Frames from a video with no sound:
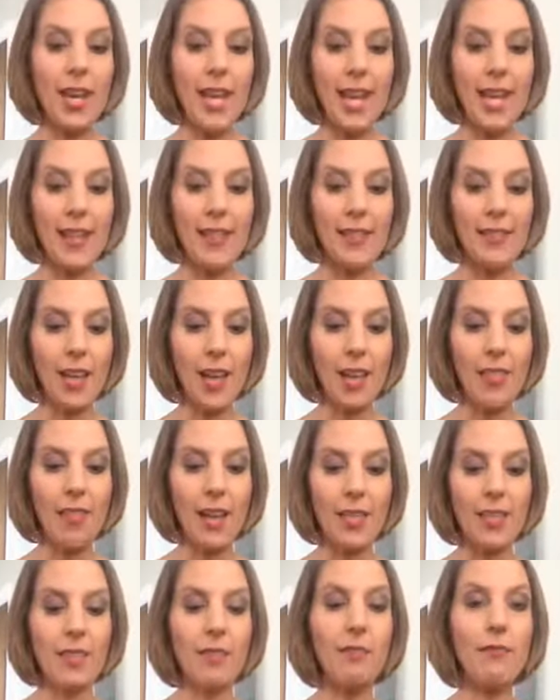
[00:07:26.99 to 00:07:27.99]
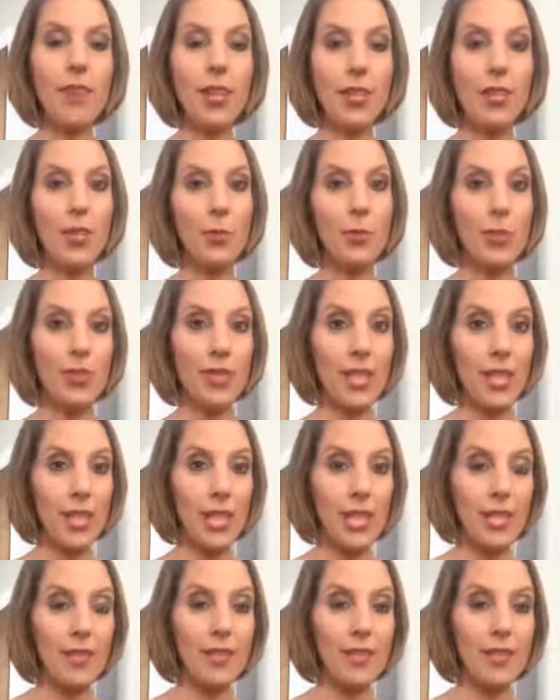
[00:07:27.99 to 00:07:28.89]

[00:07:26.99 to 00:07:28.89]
and it's got lots of vegetables in it.